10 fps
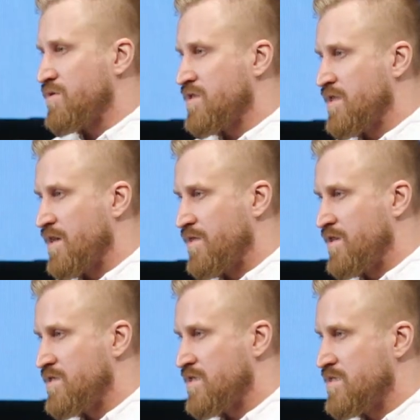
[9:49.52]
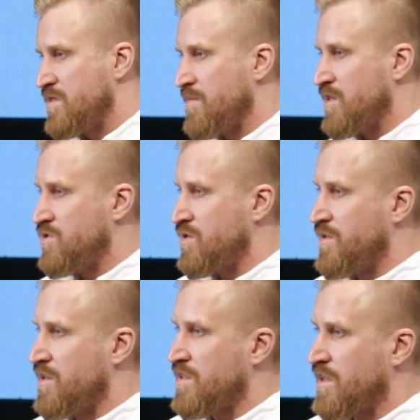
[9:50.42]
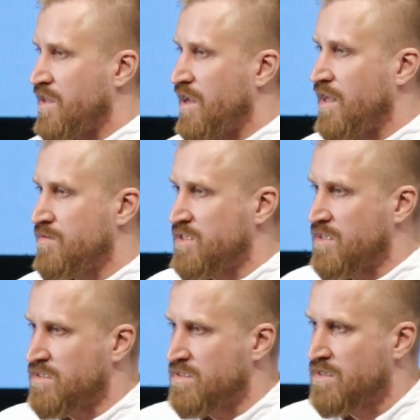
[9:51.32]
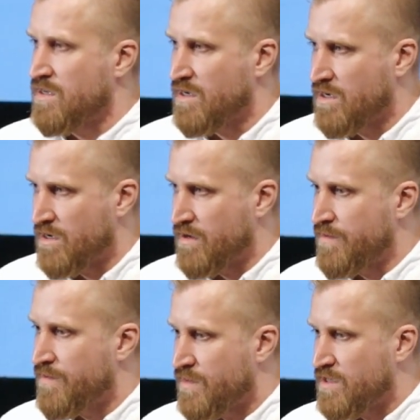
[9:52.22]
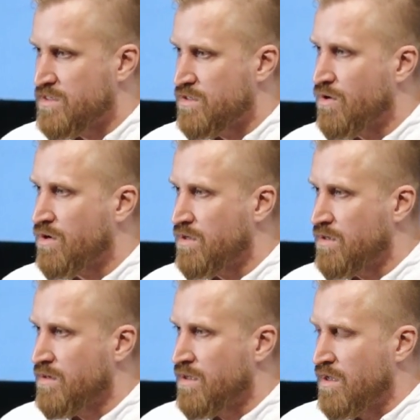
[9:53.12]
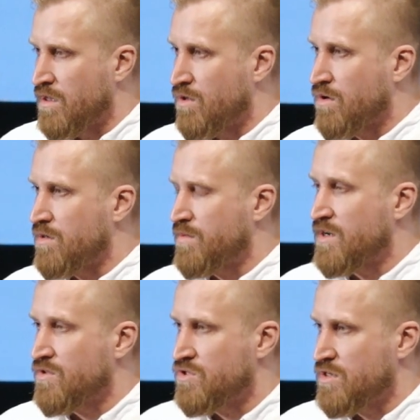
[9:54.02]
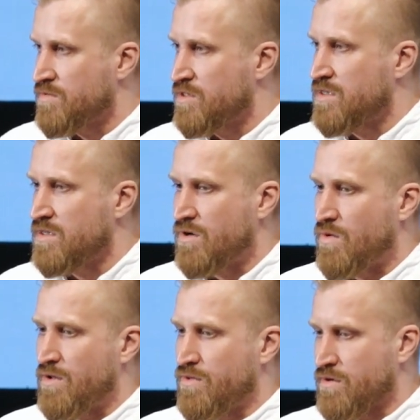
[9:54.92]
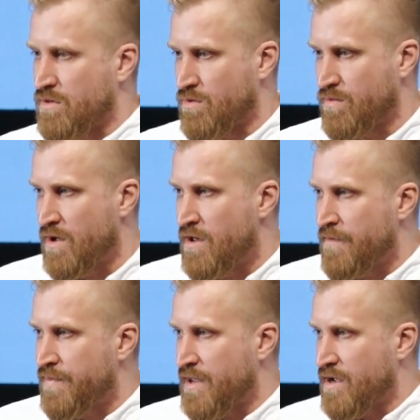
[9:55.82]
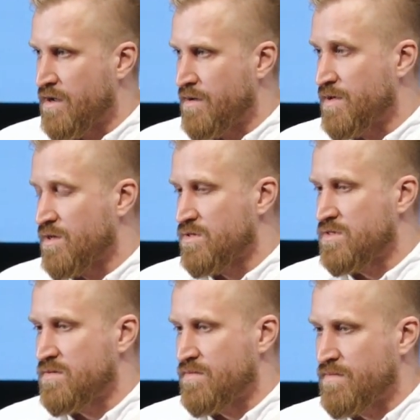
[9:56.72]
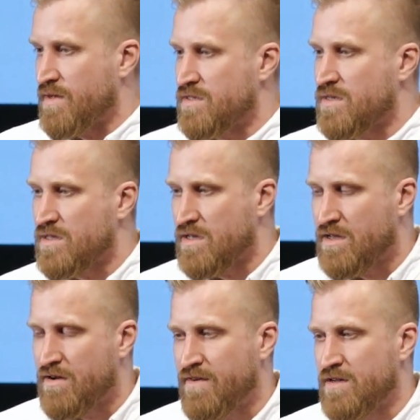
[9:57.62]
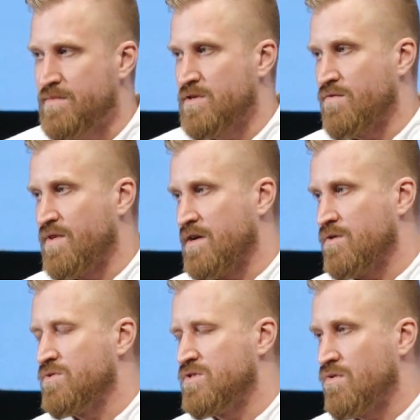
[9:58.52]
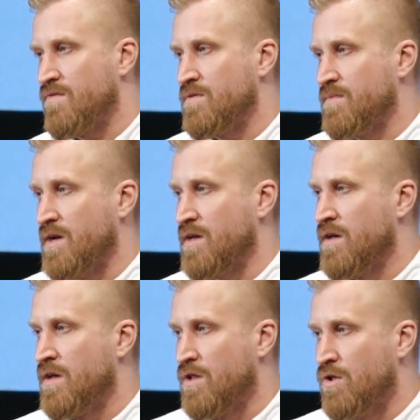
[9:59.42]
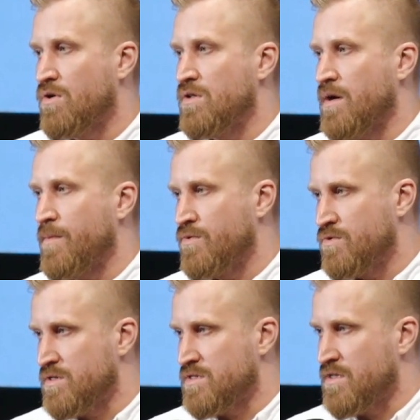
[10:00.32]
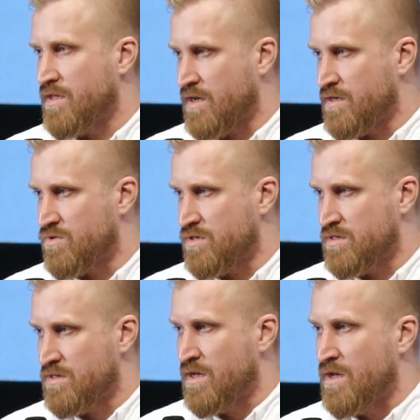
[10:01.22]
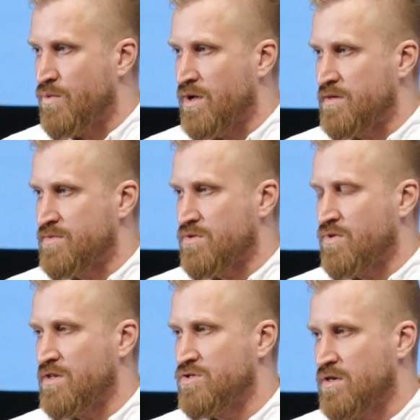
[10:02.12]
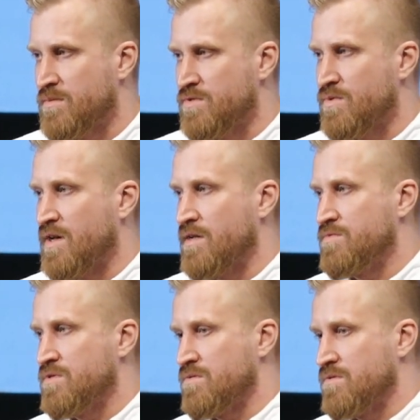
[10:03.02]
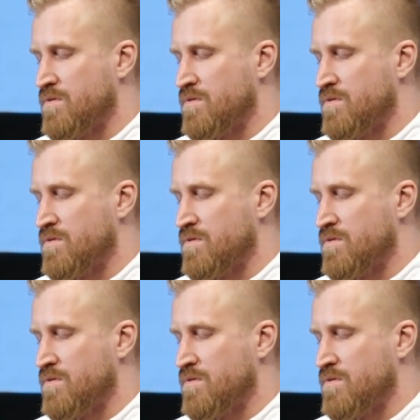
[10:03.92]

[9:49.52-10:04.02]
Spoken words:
say that this is the major thing that helps us, this local partnerships around the globe. Because basically the development of Yango is driven by local communities in the countries. We help to create jobs, we help to